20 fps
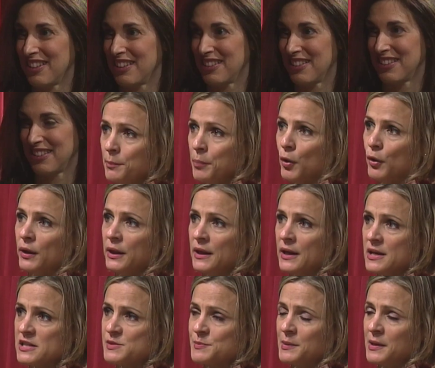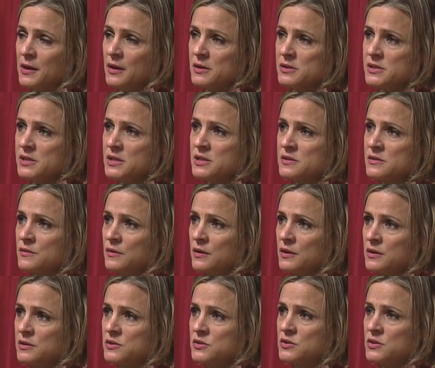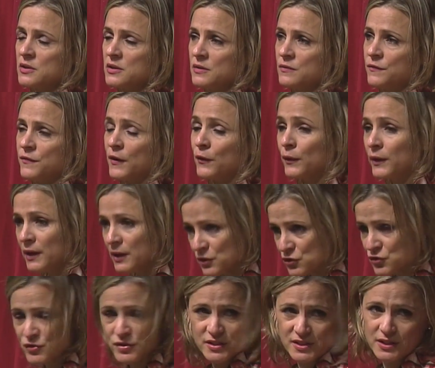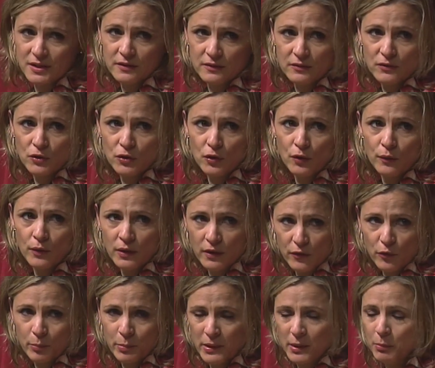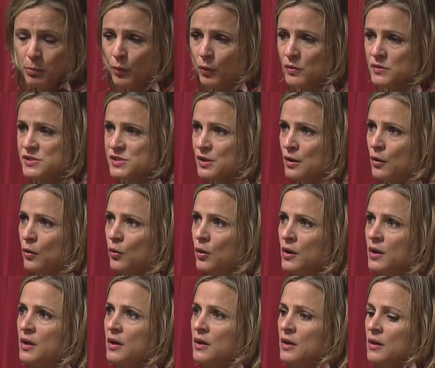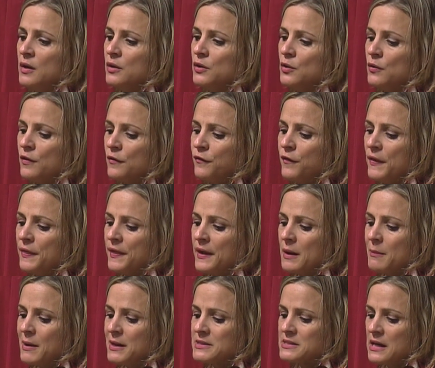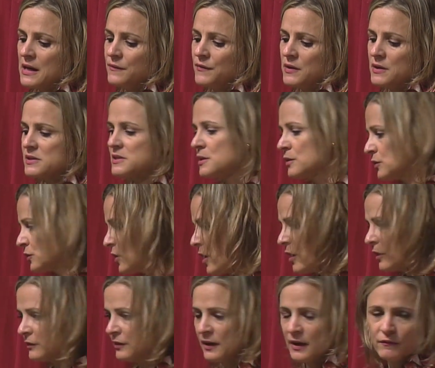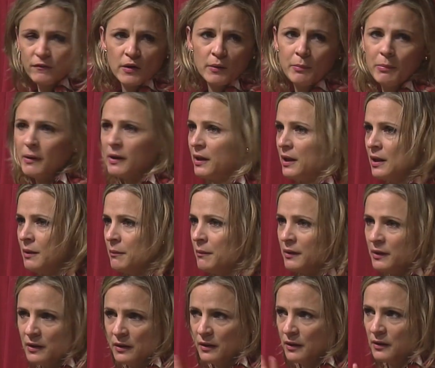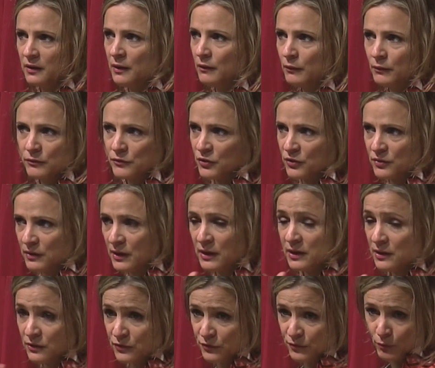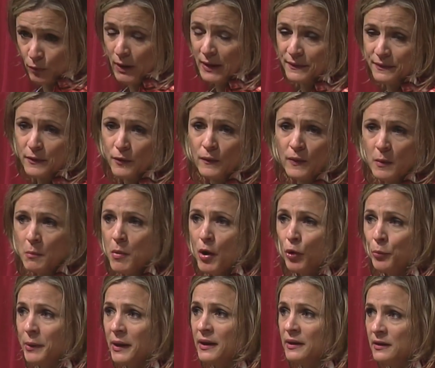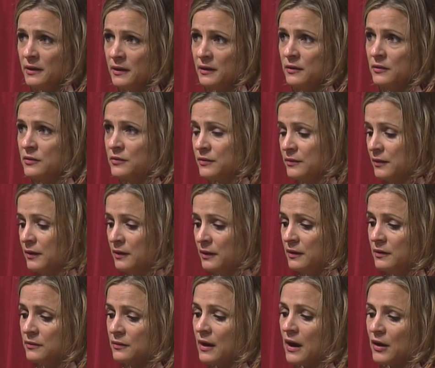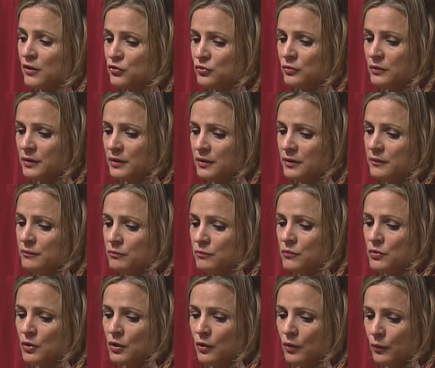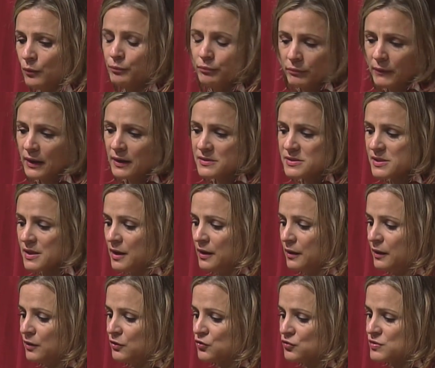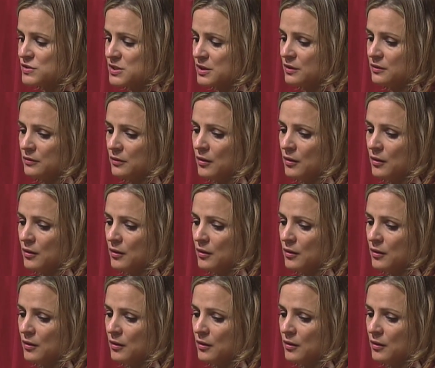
great party guest because he's very interested, you know, in other people. So, you know, the fun thing about David is he'll talk to everybody, and he's right there in the moment, and he's actually, you know, like I said, interested.